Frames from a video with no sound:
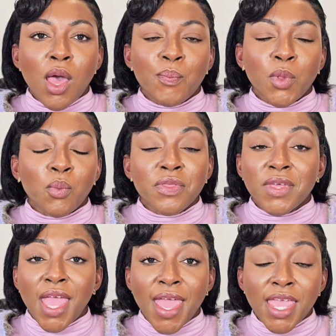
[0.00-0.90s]
with
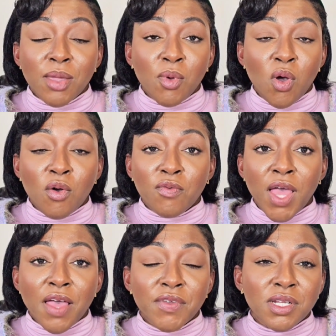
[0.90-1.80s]
the aim of
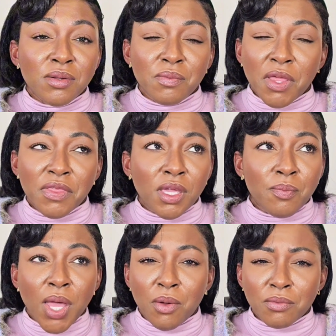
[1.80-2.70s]
having, I think,
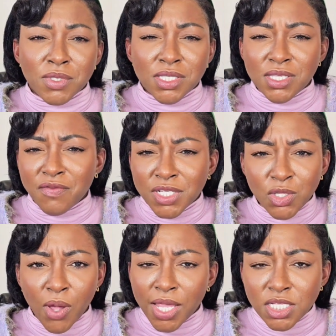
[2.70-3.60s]
about 70
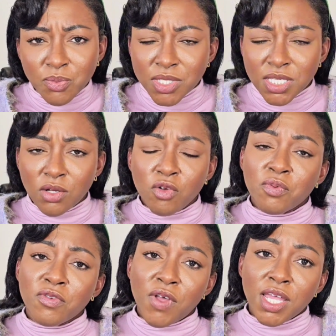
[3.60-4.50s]
or 80% of
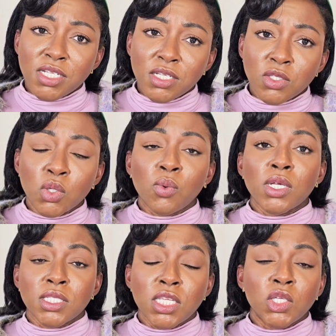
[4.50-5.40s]
providers who are
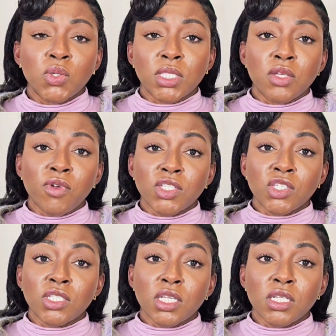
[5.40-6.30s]
CQC
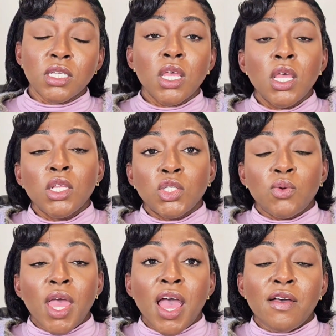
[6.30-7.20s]
registered to
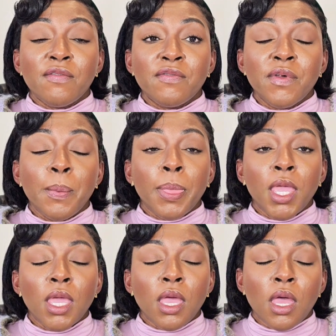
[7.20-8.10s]
have
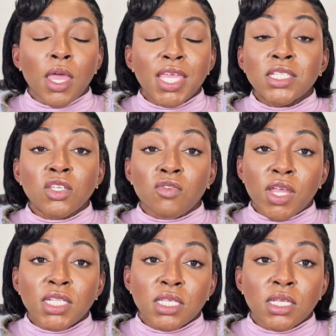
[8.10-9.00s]

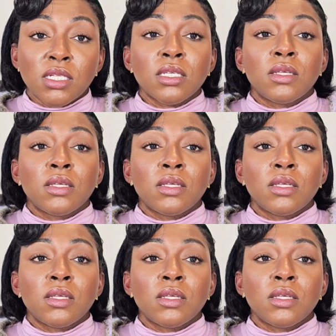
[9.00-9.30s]
integrated